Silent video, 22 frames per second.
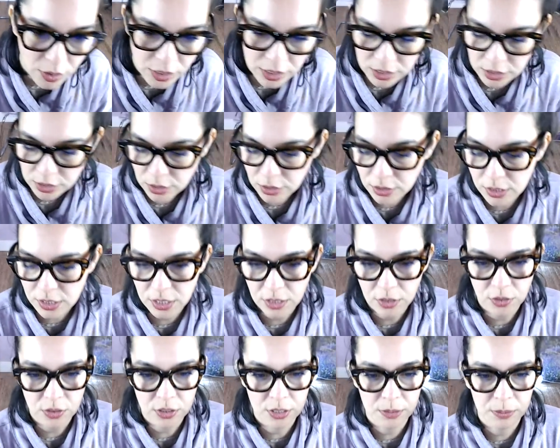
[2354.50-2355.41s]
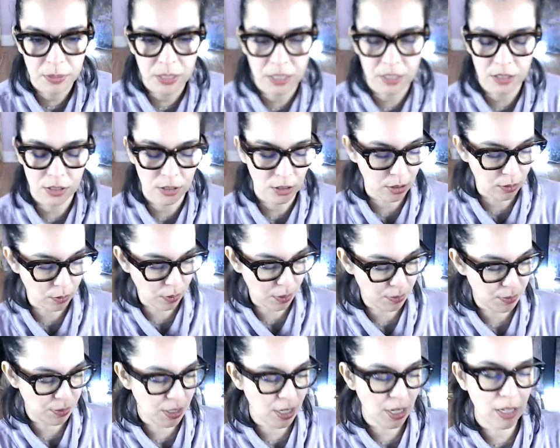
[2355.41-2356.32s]
It's called the Ultimate Guitar
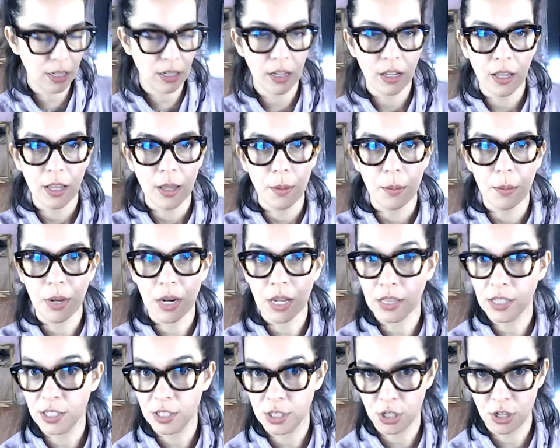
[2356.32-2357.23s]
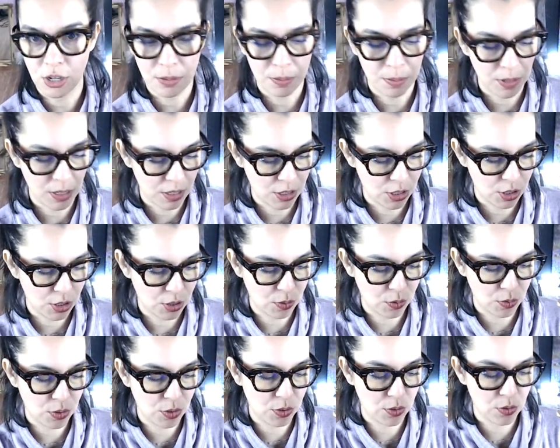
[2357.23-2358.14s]
website but at the top it
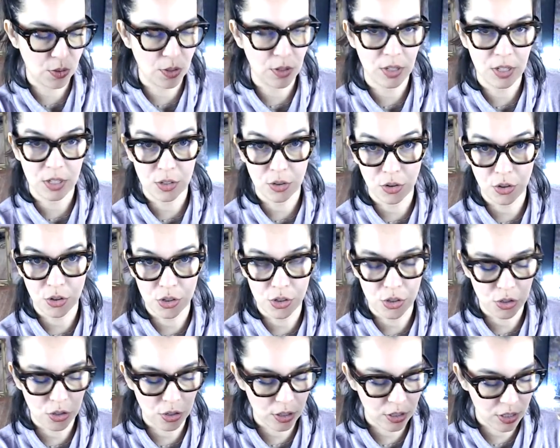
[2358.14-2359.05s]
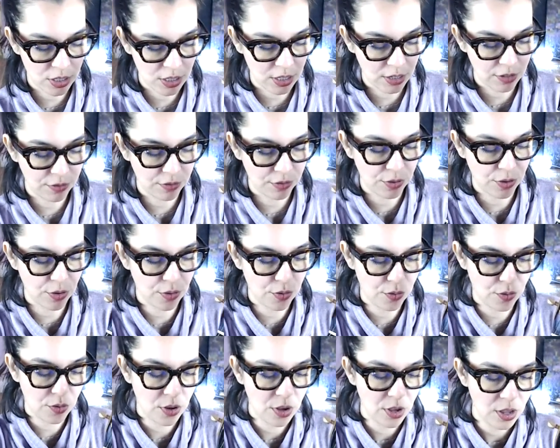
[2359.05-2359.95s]
shows you the guitar charts and if
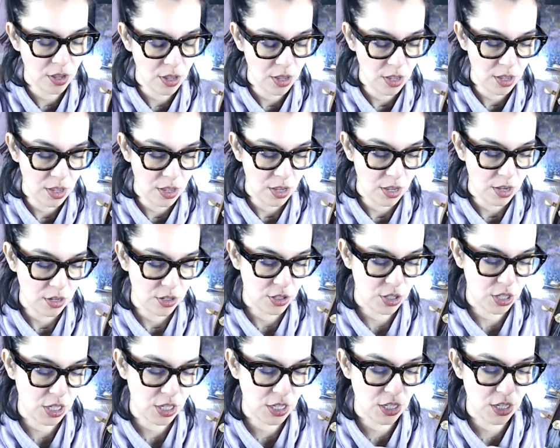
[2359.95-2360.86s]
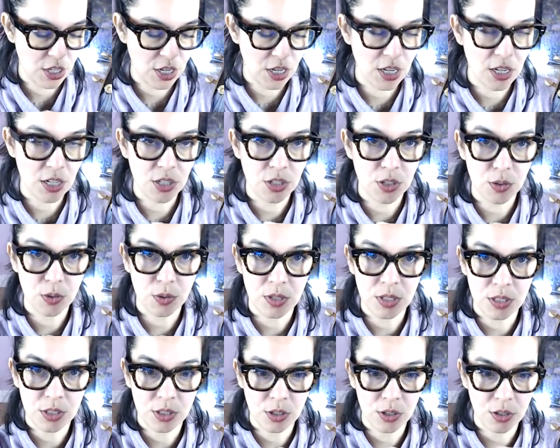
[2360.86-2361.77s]
you change it to
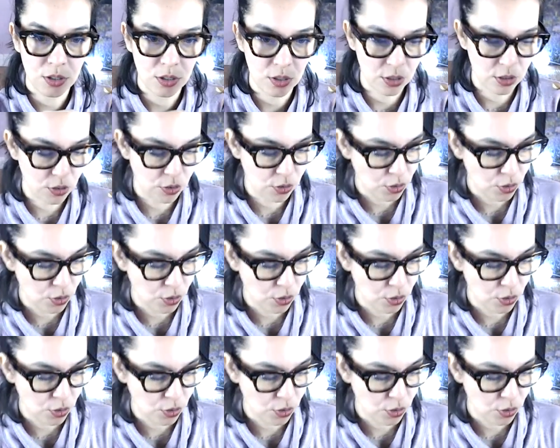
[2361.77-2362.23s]
guitar to